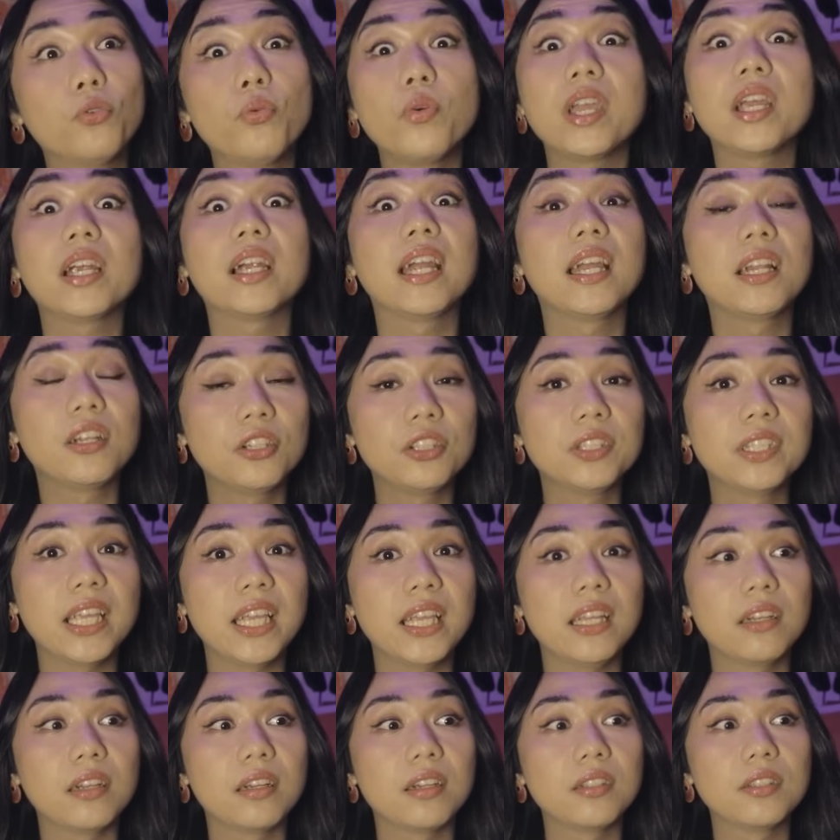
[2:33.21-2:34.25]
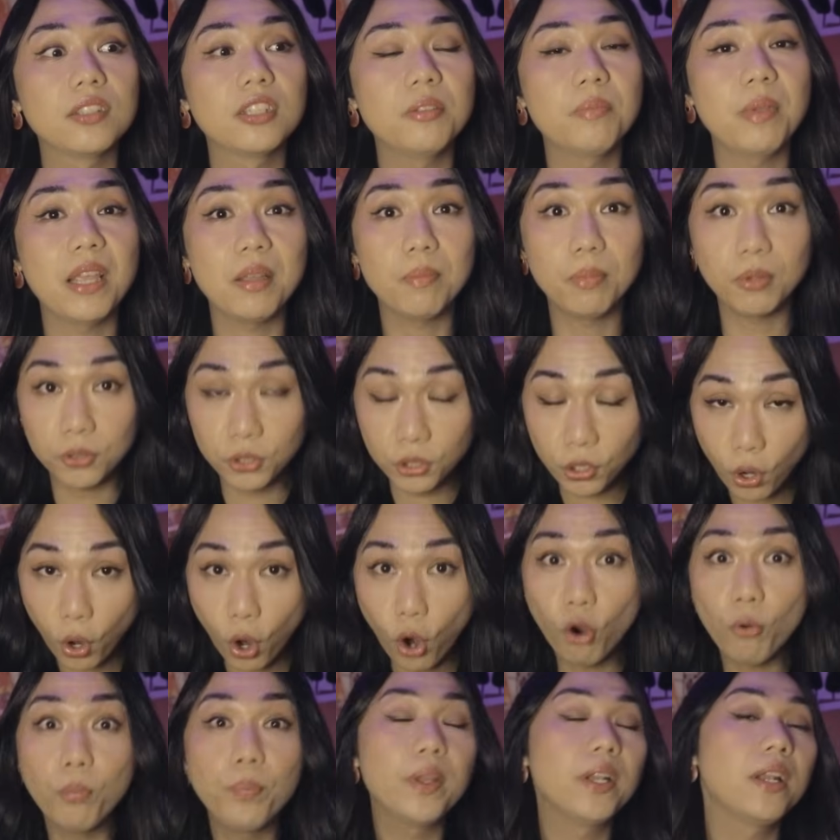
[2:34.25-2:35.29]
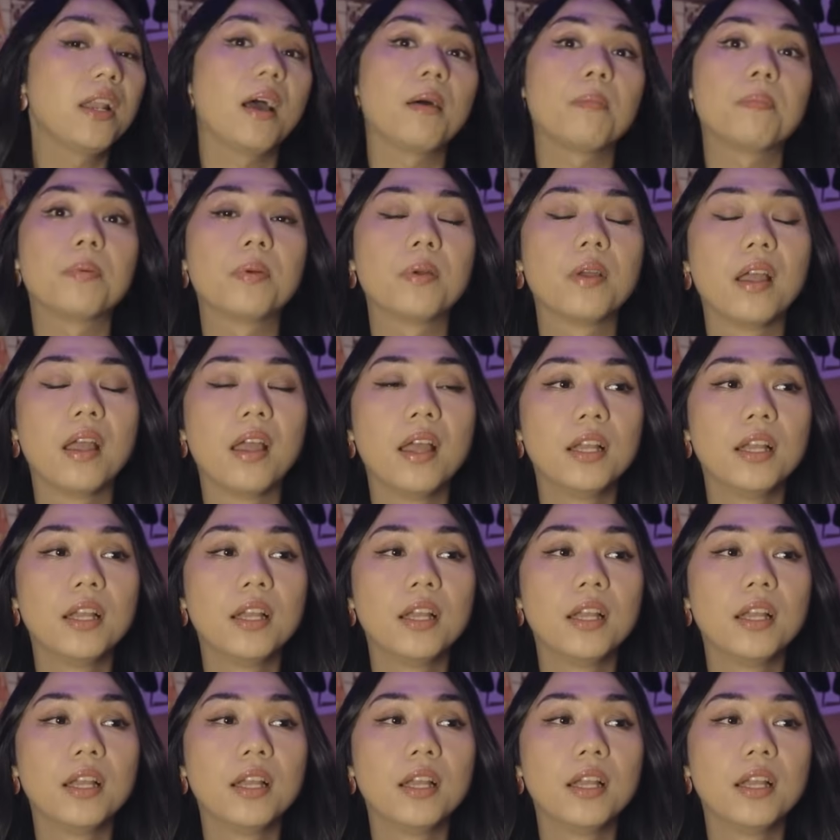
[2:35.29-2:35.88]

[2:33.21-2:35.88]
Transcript: queer entertainers to be able to open up